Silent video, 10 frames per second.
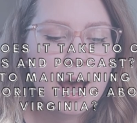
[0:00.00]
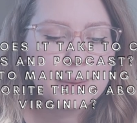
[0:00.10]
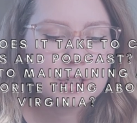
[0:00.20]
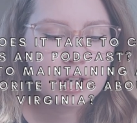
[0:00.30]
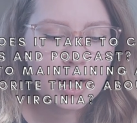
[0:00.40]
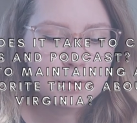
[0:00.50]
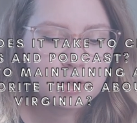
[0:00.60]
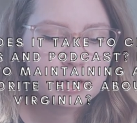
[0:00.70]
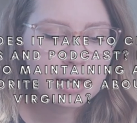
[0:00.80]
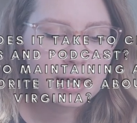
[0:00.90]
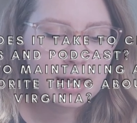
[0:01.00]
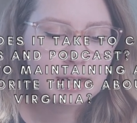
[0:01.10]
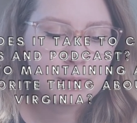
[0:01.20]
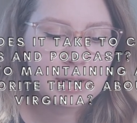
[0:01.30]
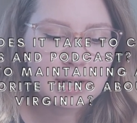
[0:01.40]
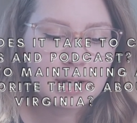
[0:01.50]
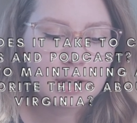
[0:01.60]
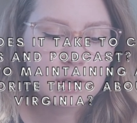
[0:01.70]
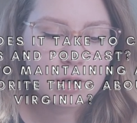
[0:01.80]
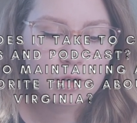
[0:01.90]
How much time do you dedicate to
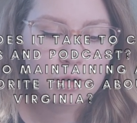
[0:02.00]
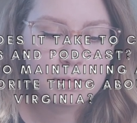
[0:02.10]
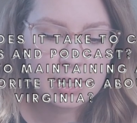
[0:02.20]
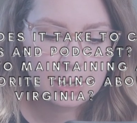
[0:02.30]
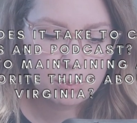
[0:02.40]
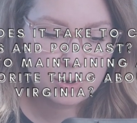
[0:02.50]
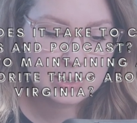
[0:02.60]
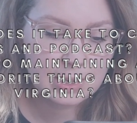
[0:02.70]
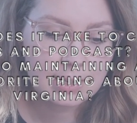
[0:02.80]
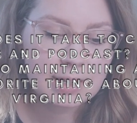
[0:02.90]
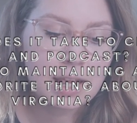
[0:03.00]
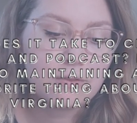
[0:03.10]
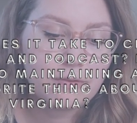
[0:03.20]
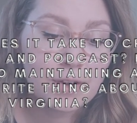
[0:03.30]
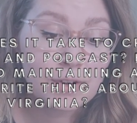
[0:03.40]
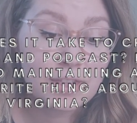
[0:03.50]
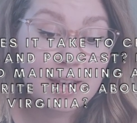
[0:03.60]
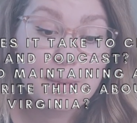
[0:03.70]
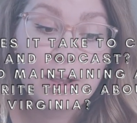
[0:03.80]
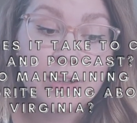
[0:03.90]
maintaining a social media presence? And favorite
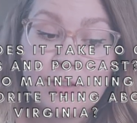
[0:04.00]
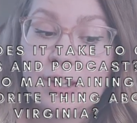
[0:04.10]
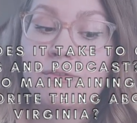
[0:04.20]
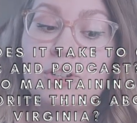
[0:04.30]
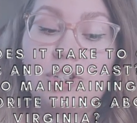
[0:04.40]
thing about living in